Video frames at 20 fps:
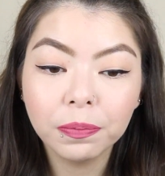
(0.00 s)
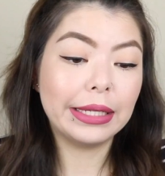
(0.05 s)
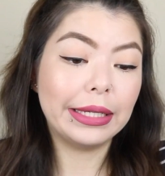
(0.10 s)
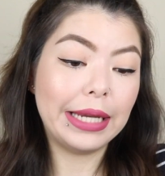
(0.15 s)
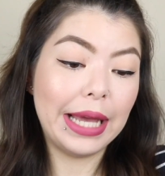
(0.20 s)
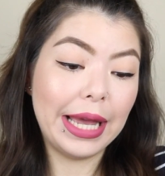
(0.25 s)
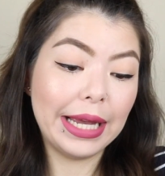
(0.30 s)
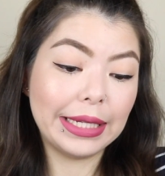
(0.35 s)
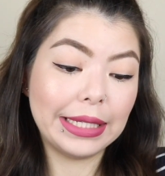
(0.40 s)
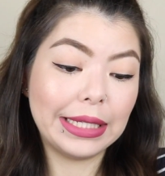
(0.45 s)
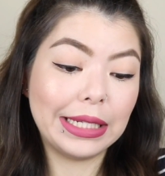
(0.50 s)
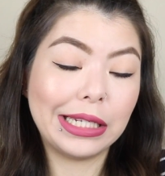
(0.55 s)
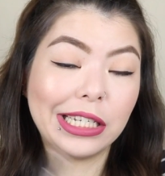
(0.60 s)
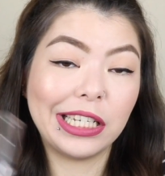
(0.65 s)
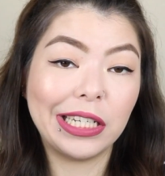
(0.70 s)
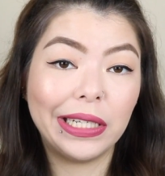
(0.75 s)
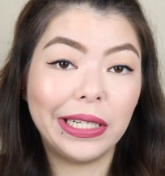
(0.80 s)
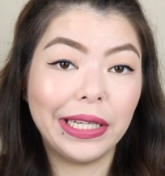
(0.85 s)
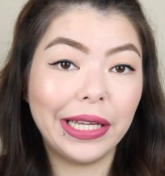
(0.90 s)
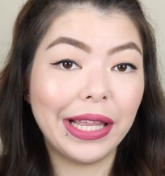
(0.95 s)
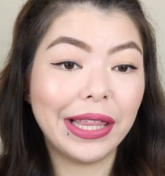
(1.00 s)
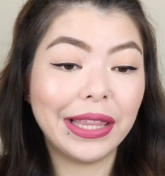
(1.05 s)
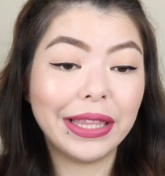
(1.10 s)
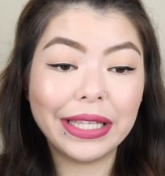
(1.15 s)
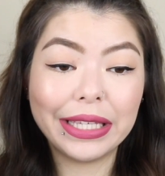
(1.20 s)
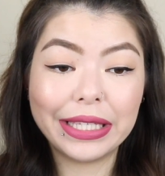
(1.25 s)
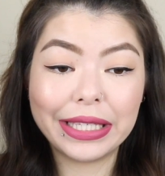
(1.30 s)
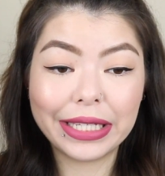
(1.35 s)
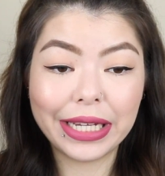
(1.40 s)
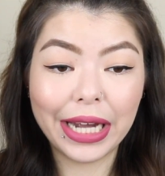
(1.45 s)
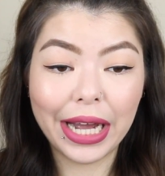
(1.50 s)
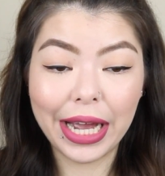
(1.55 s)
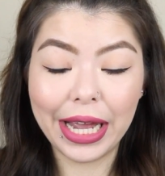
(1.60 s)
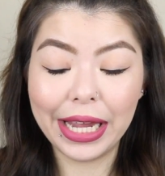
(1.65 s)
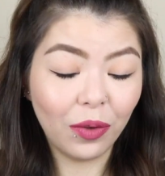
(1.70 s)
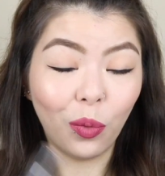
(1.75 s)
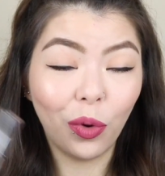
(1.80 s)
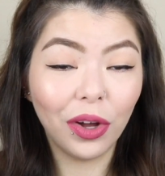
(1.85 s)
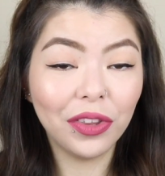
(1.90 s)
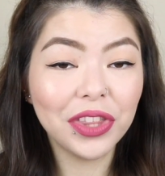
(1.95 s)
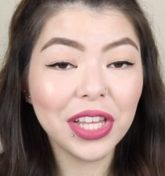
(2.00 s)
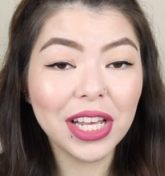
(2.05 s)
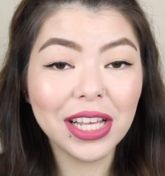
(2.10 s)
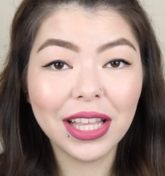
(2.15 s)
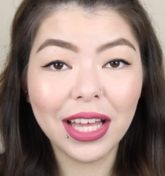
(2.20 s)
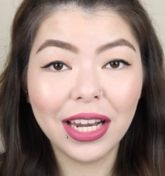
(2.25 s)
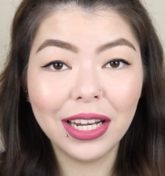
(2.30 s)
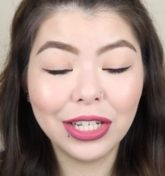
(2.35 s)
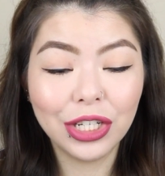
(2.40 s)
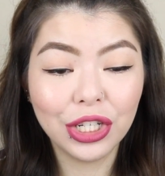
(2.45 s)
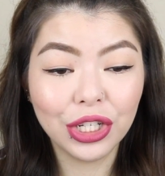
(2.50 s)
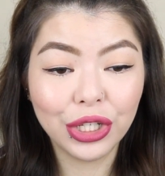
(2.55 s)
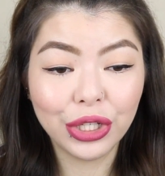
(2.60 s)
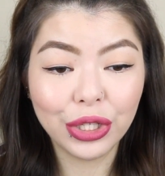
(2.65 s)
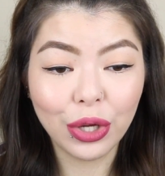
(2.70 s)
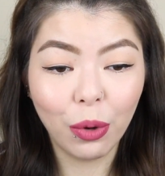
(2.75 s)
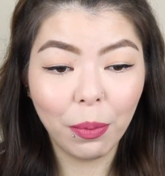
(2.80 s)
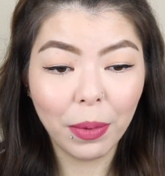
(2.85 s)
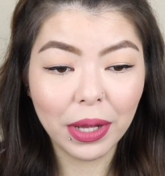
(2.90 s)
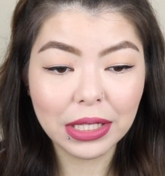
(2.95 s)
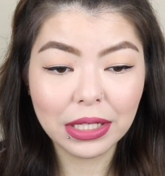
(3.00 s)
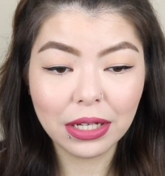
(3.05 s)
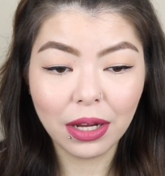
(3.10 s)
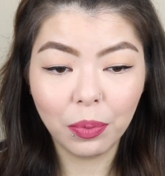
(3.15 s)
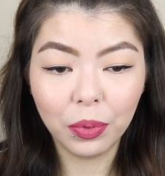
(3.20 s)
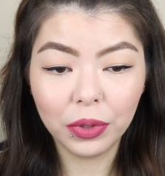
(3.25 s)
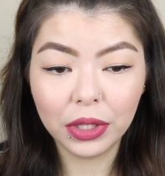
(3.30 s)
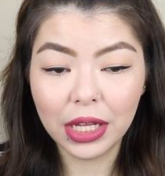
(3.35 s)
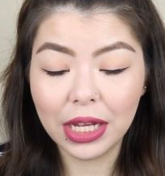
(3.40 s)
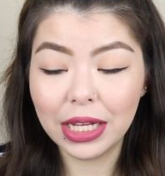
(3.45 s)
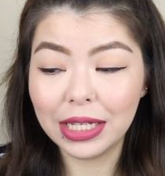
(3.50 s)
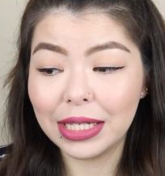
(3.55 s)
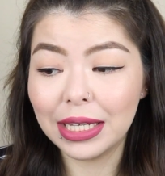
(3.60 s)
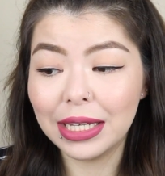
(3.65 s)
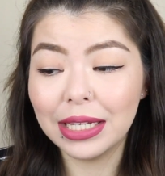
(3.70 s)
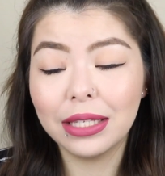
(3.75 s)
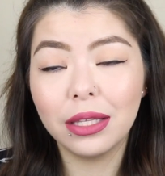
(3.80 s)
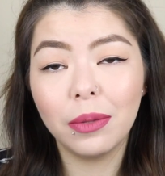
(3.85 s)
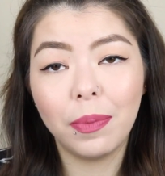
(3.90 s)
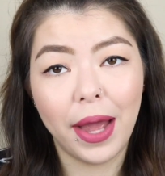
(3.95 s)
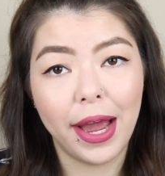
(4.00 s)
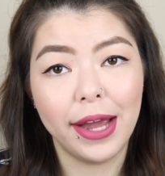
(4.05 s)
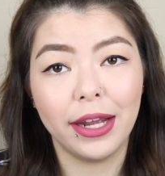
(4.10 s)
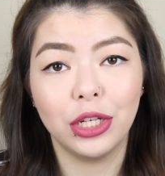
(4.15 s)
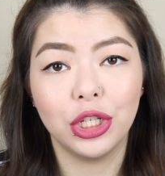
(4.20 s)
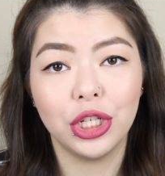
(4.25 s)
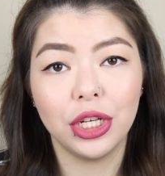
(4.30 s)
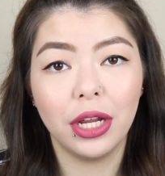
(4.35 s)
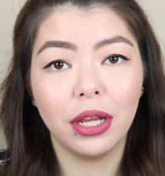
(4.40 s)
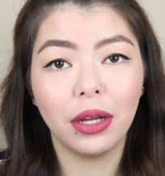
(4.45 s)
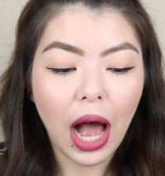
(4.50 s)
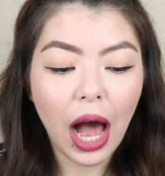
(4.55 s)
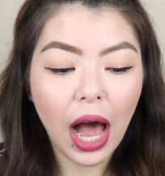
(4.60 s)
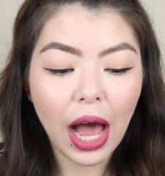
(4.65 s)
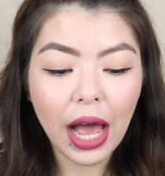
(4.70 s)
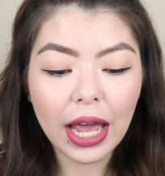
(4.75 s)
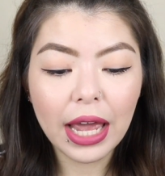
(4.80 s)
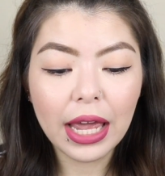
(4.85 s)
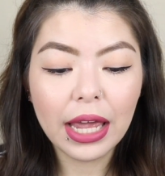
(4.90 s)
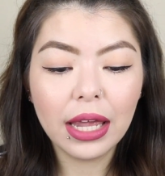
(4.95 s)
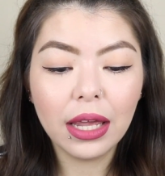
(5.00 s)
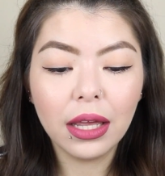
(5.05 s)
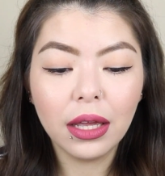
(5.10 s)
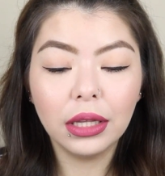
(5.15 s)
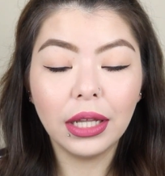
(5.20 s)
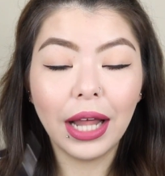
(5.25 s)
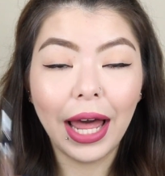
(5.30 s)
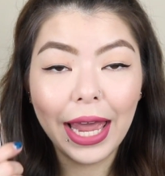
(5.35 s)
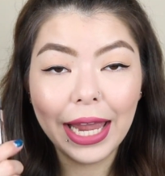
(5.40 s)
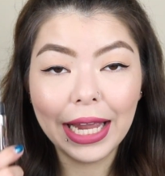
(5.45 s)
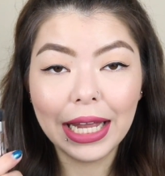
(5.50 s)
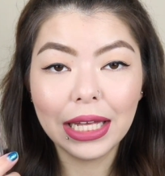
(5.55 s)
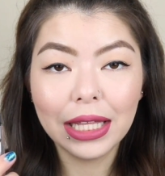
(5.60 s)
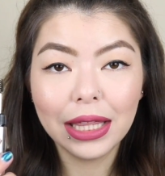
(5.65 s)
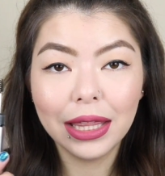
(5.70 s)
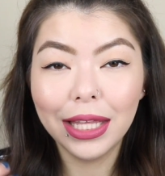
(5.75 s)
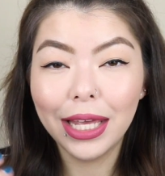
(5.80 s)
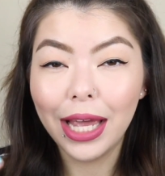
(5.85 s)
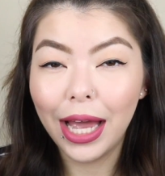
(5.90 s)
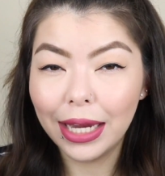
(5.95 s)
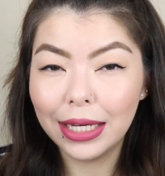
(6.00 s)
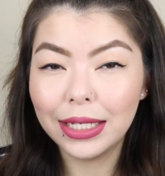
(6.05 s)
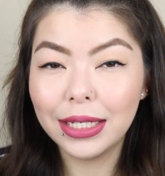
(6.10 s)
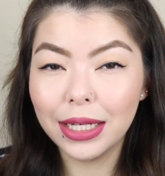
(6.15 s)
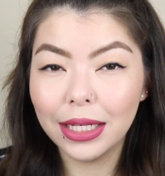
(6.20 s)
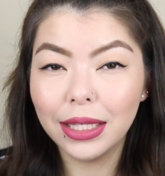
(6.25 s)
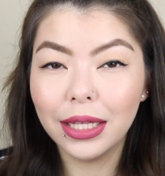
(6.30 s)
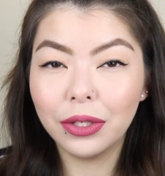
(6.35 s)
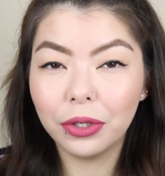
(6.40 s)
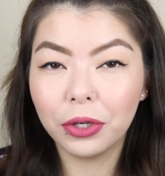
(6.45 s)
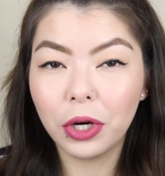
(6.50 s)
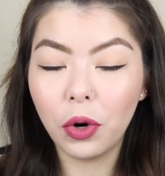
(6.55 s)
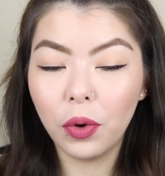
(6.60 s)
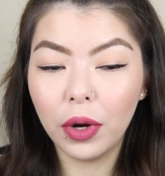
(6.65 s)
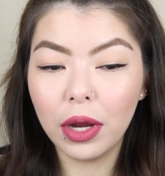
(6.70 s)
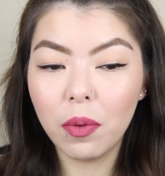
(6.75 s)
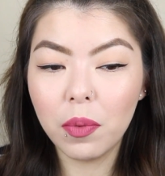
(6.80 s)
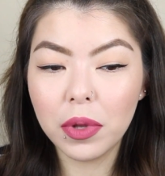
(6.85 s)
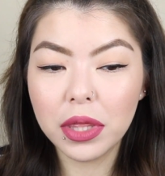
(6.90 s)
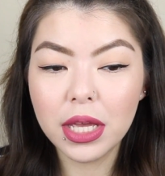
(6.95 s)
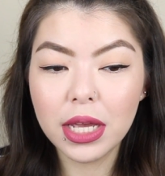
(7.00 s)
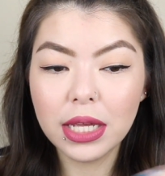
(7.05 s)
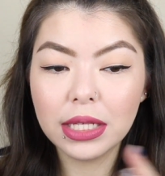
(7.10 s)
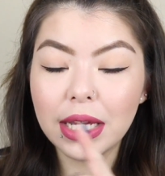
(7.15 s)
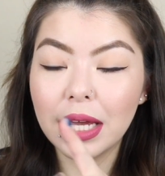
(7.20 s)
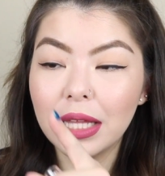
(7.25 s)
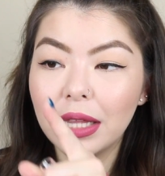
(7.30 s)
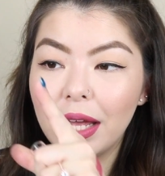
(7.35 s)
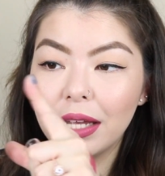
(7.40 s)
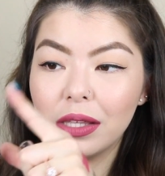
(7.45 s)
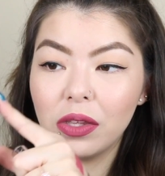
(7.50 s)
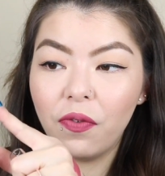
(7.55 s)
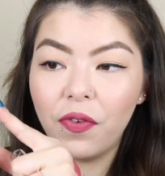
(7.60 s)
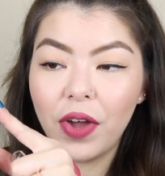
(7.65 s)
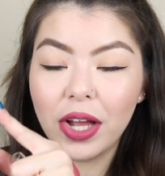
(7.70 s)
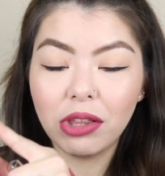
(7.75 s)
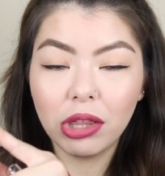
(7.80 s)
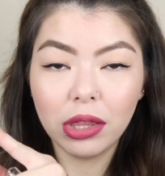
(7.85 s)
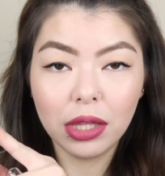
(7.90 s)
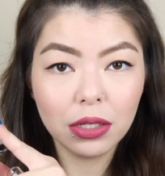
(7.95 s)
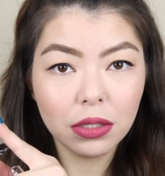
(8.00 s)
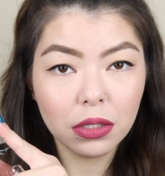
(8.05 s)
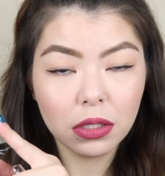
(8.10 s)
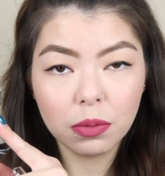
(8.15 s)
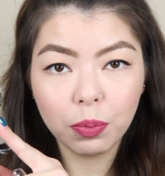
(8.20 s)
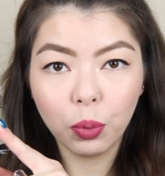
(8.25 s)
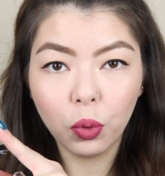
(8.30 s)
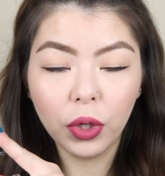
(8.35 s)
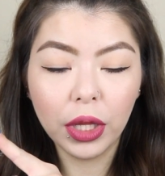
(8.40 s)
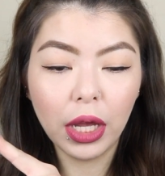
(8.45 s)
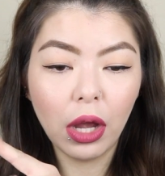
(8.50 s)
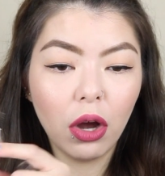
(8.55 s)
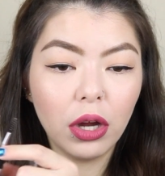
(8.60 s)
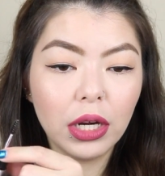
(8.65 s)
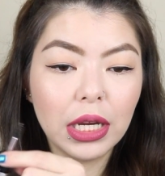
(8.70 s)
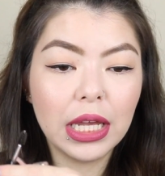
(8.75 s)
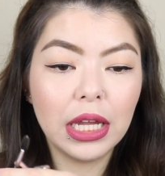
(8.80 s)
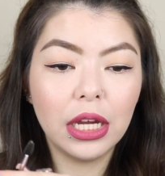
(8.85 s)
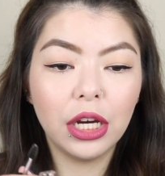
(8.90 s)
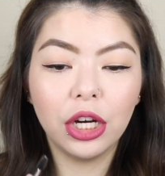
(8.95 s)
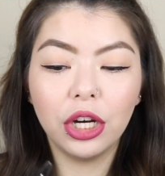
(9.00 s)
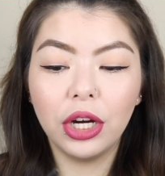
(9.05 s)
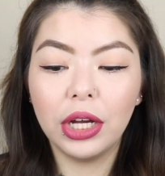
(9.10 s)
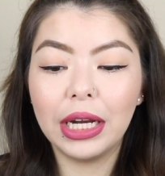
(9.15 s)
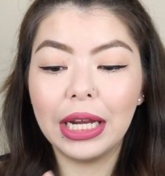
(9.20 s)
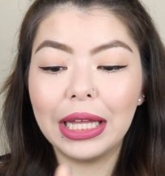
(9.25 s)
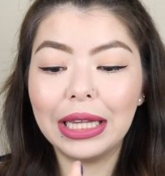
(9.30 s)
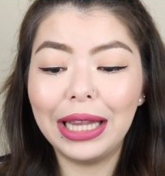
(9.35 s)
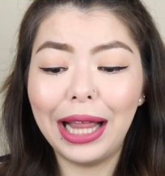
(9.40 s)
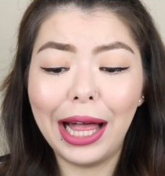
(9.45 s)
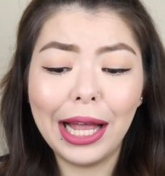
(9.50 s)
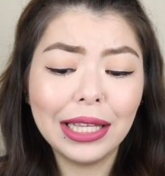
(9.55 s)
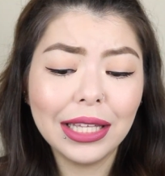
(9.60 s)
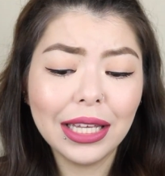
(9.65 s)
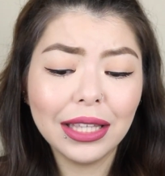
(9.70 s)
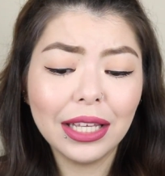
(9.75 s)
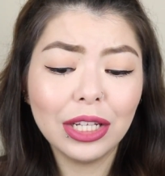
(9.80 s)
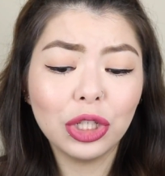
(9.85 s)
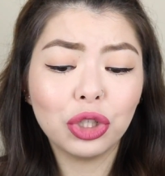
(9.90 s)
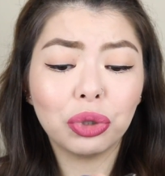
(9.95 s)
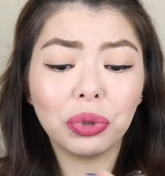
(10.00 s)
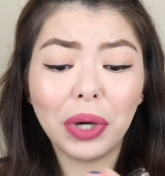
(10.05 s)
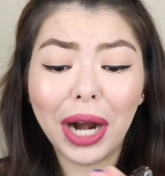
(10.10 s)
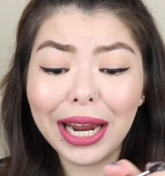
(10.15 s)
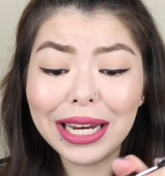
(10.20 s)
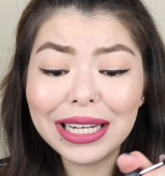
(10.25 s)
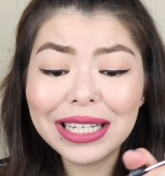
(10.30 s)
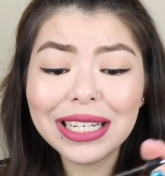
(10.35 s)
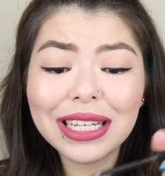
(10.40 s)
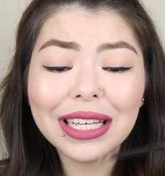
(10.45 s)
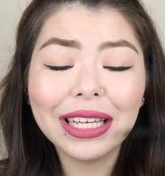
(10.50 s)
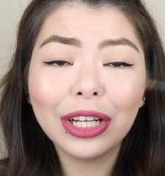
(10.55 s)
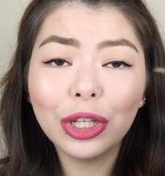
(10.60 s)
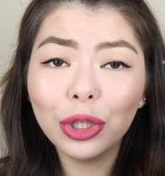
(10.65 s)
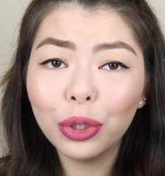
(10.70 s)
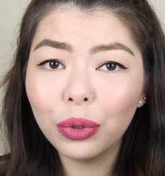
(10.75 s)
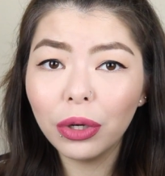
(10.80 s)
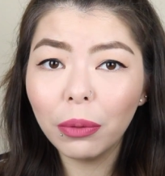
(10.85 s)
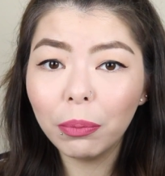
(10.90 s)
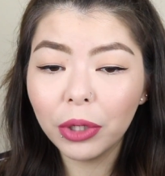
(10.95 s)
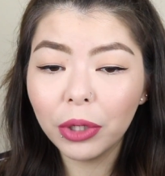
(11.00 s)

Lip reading: Next, this guy. One thing that is just so messed up with this is the packaging. I like the idea that they're going with this. I like the fact that there's a spoolie on here, and I like that they tried to include a